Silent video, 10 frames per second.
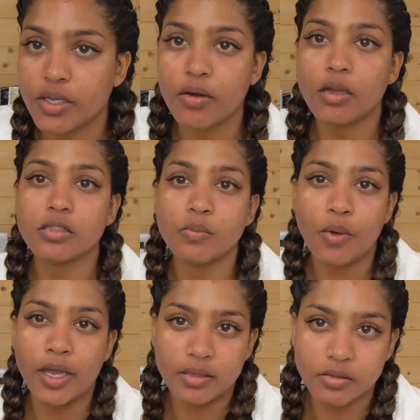There are
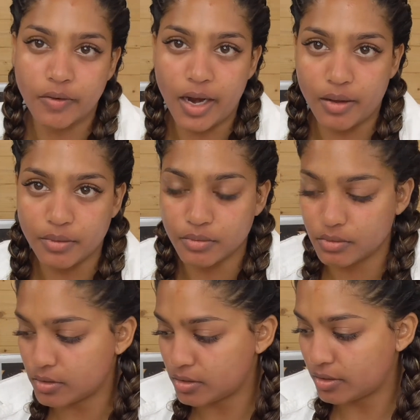some ways
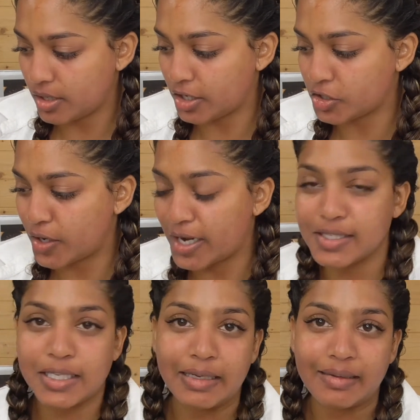around
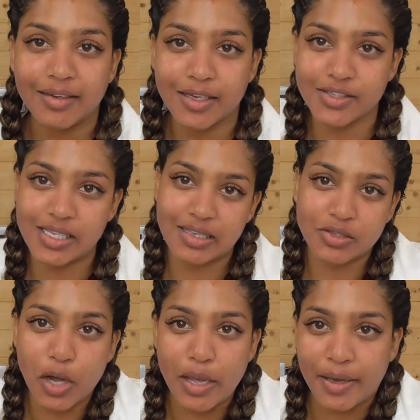extracting because it
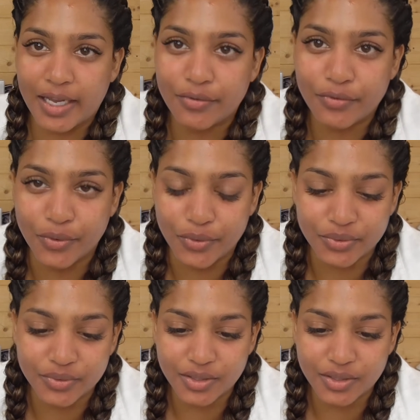is quite painful.